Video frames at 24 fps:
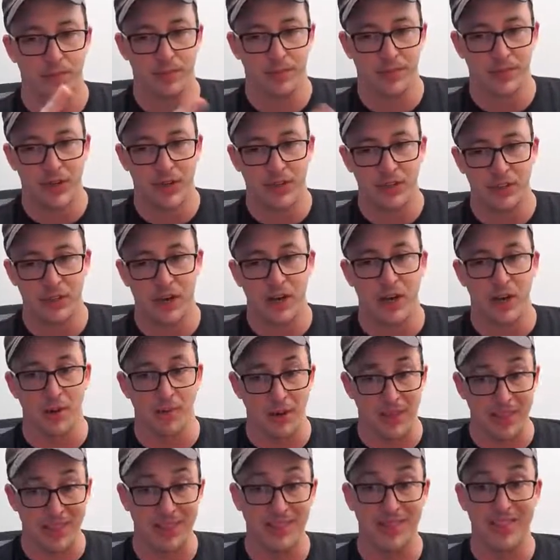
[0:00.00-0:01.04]
touch
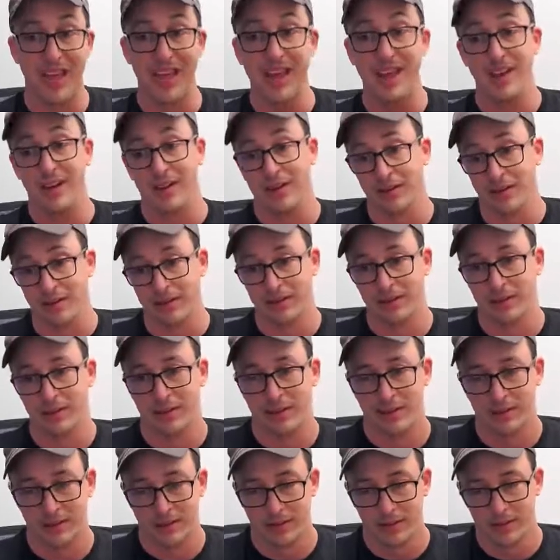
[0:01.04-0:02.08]
up and then
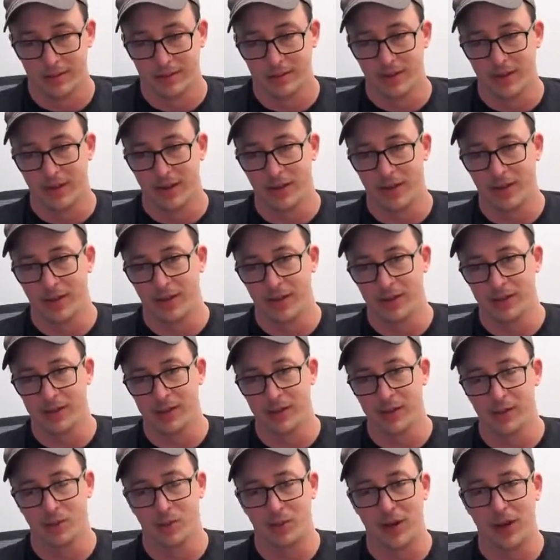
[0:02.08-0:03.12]

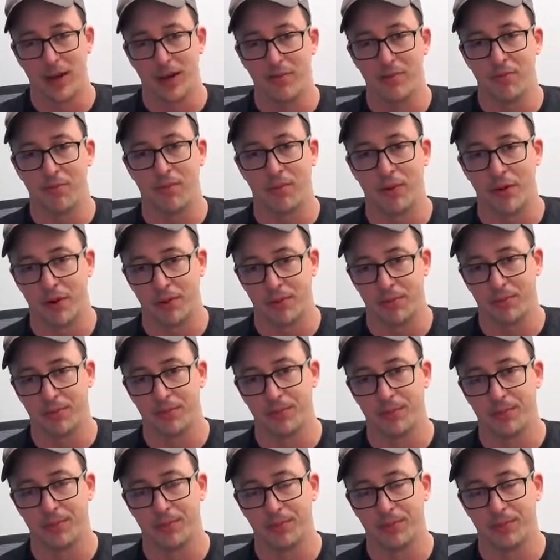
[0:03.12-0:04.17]
unsubscribe from
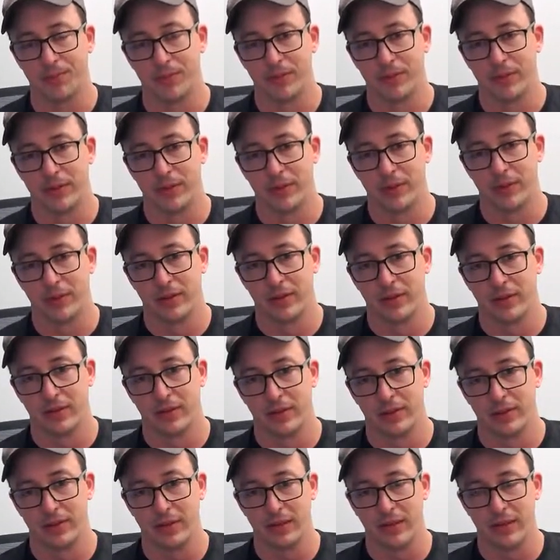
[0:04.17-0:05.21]

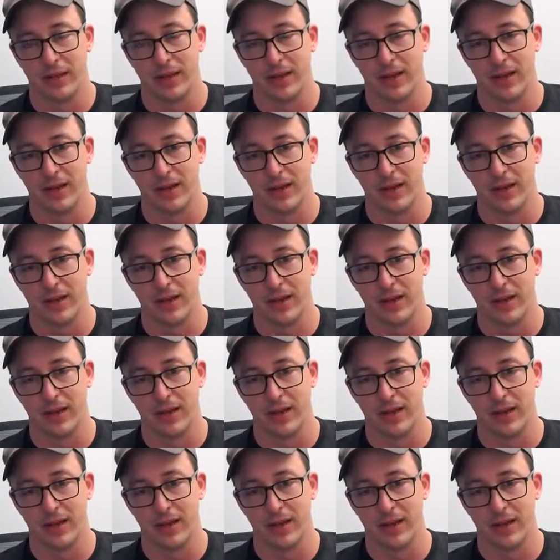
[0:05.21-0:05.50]
the